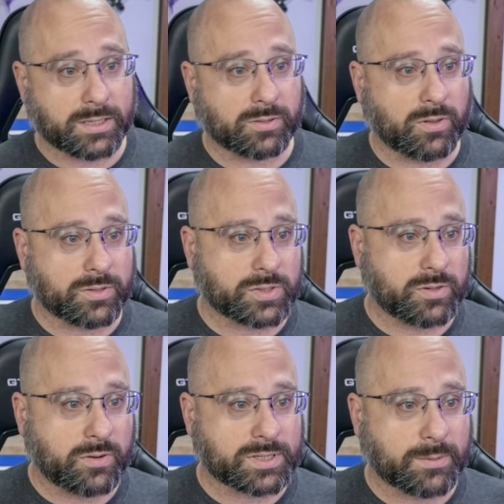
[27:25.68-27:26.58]
you'll also
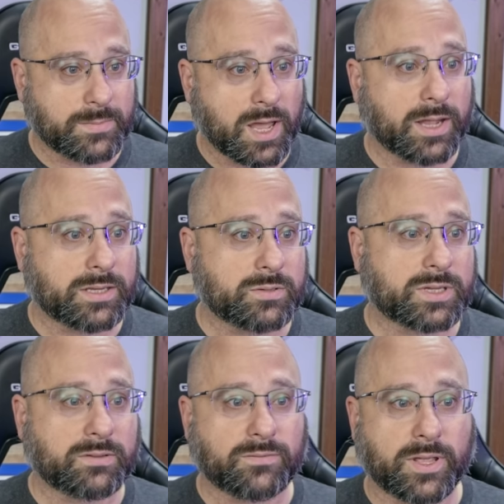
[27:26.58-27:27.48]
notice I'm not
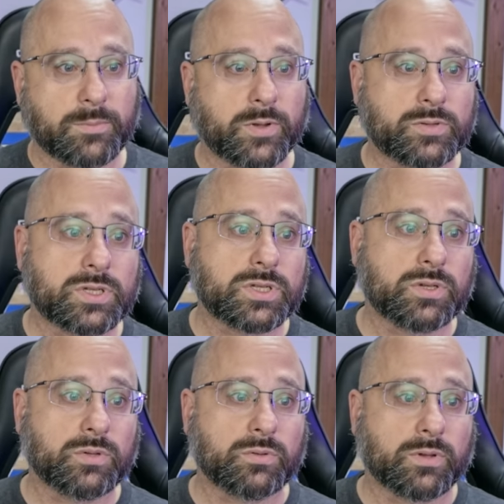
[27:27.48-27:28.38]
using flight modes
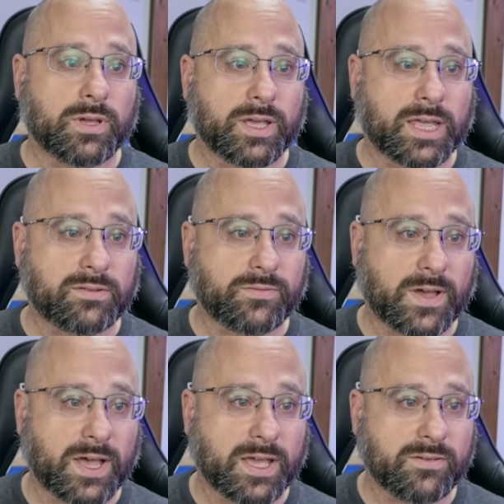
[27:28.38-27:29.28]
2 and
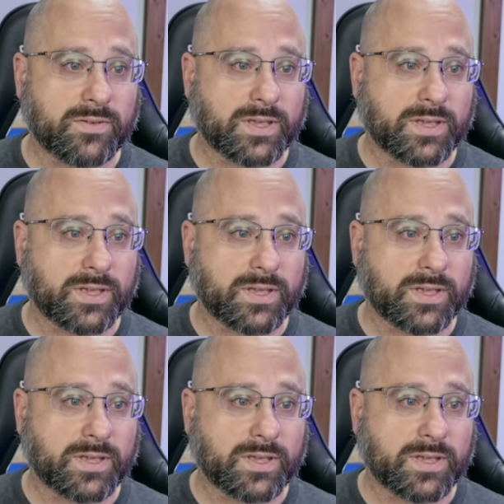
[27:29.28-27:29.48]
5